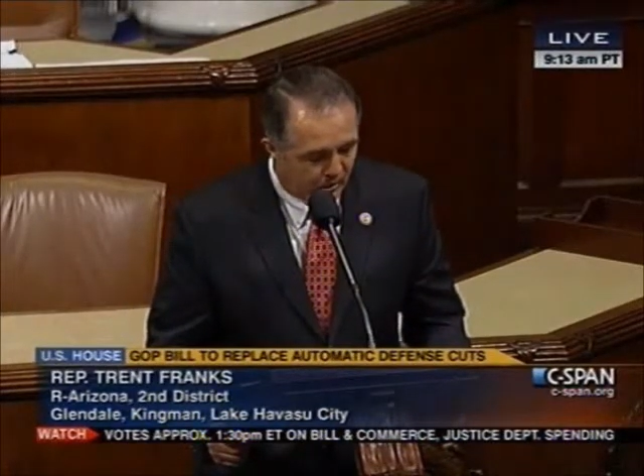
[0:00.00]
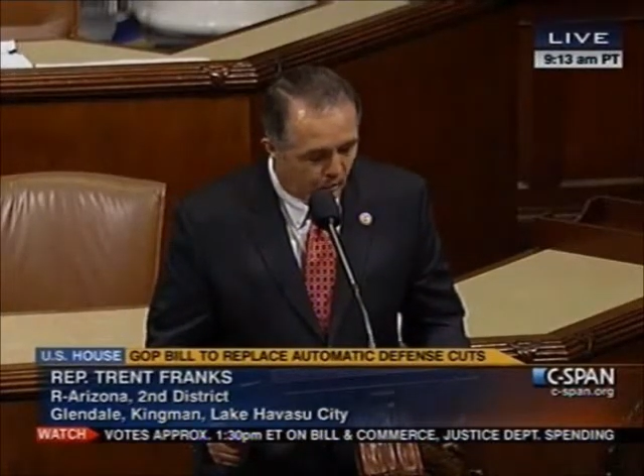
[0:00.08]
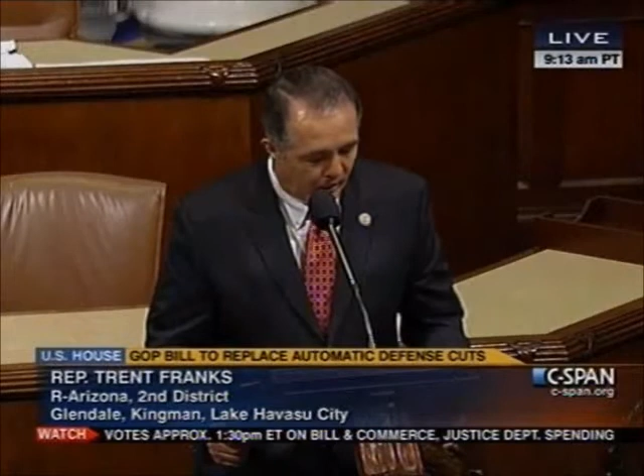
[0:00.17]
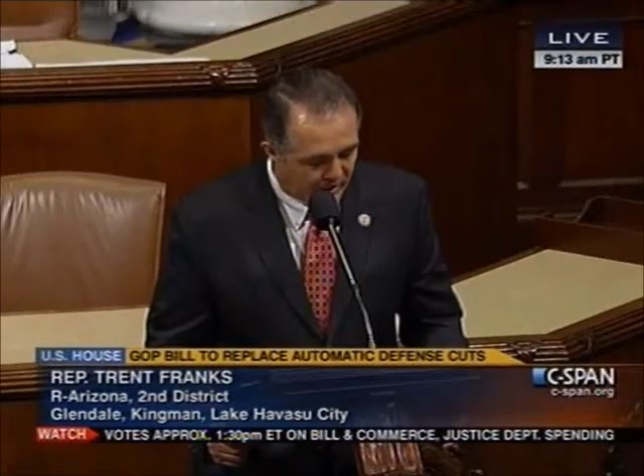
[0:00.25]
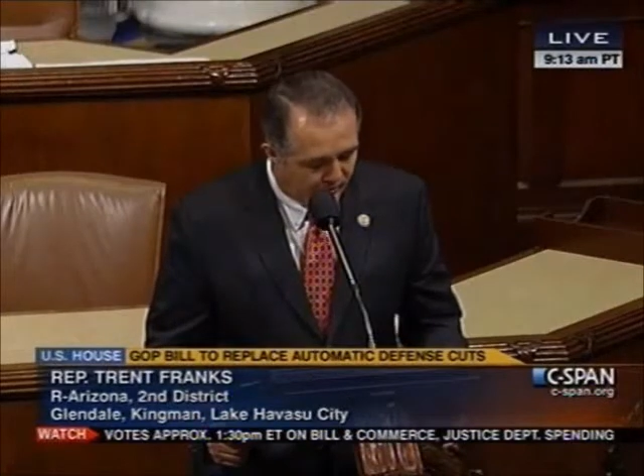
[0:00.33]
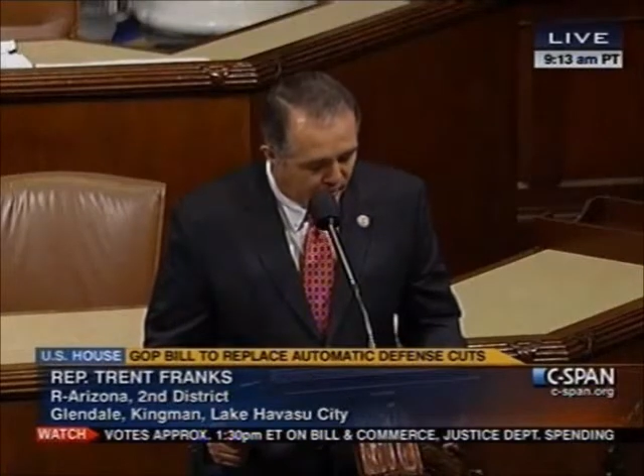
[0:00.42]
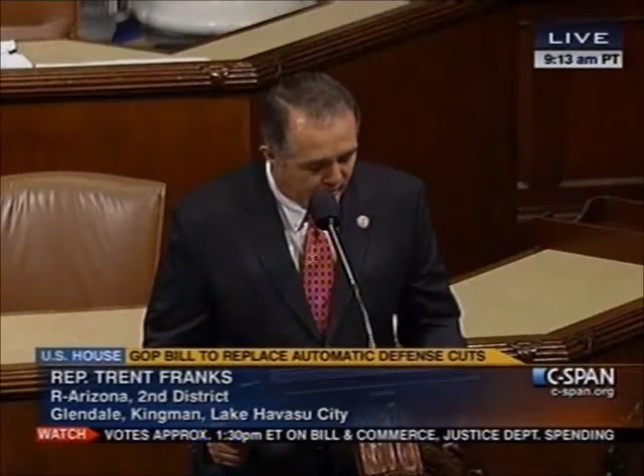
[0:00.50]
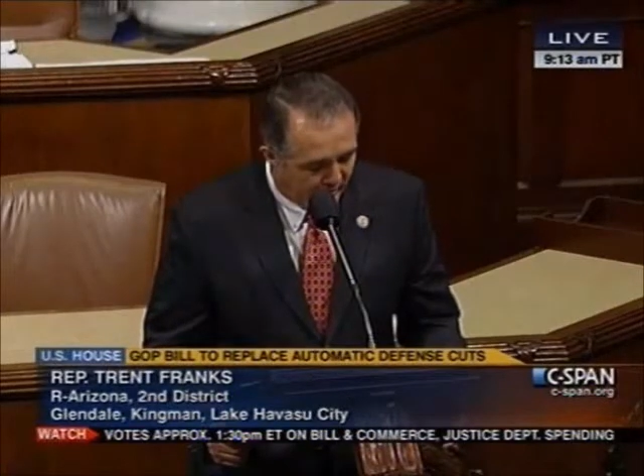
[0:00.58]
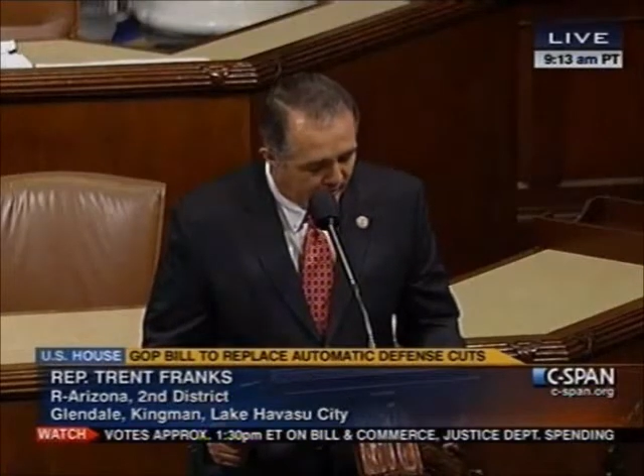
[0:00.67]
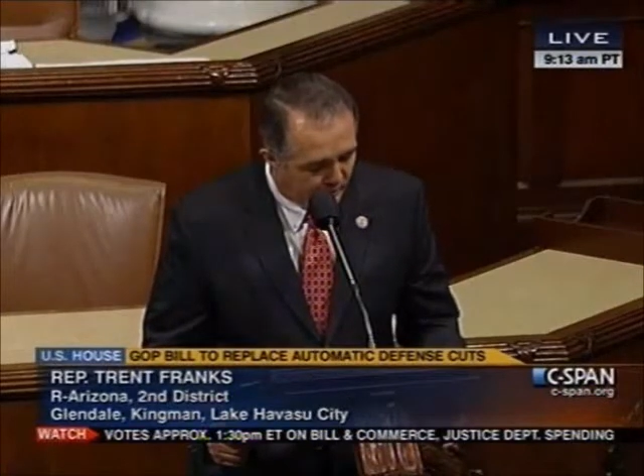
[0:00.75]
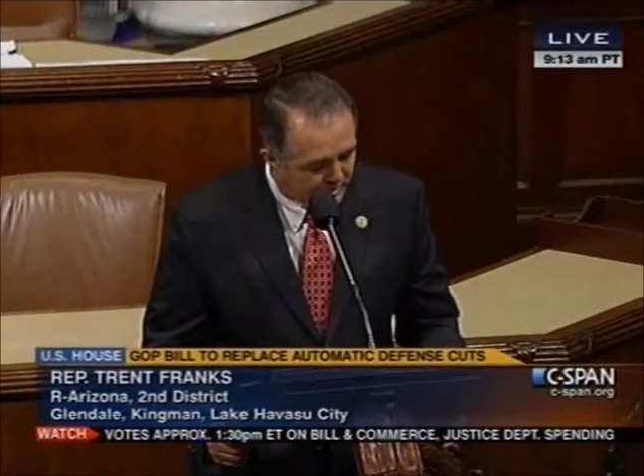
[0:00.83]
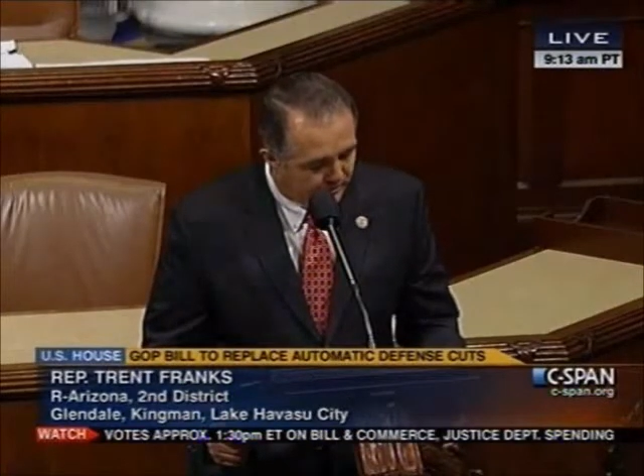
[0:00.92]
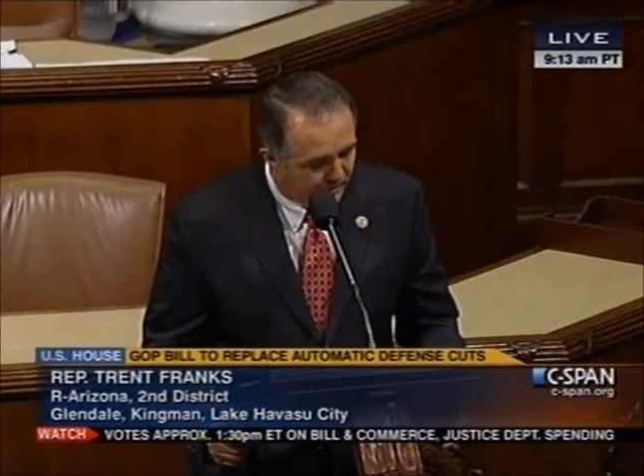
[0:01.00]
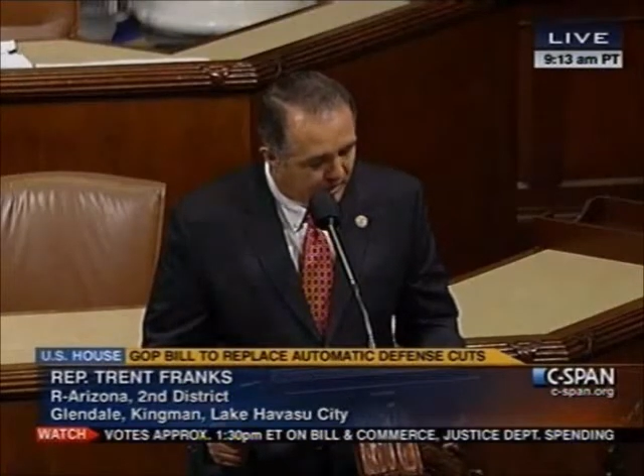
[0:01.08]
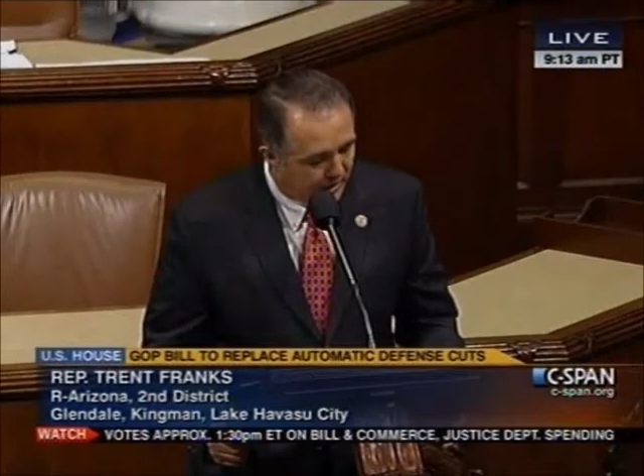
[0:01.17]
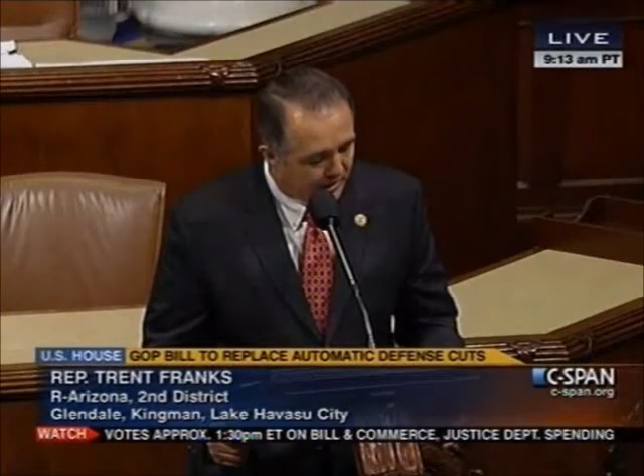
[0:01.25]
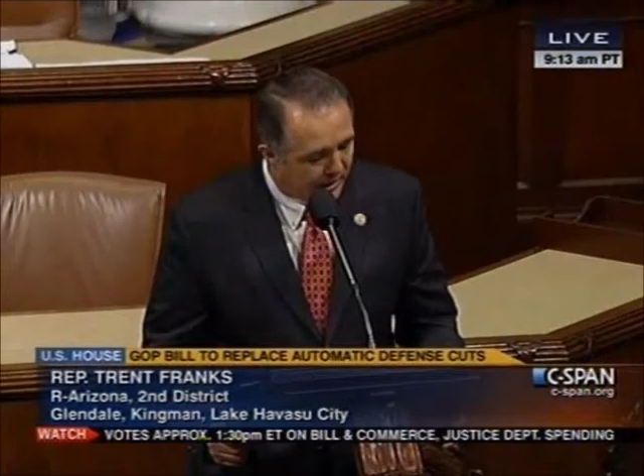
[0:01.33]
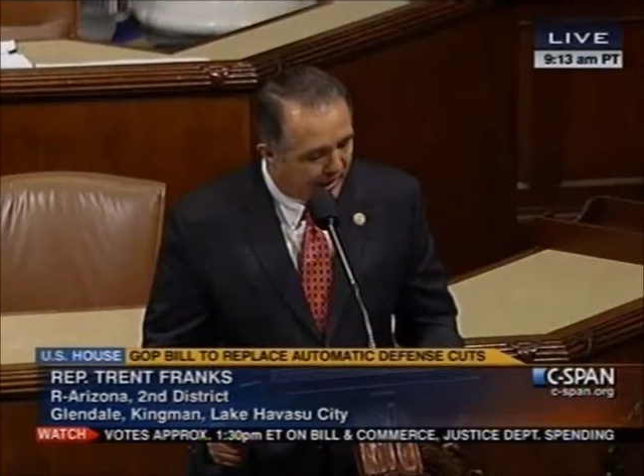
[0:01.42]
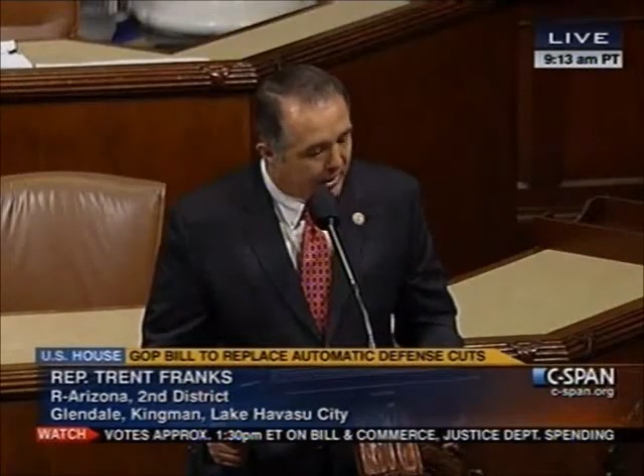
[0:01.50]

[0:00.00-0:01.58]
wasteful government spending,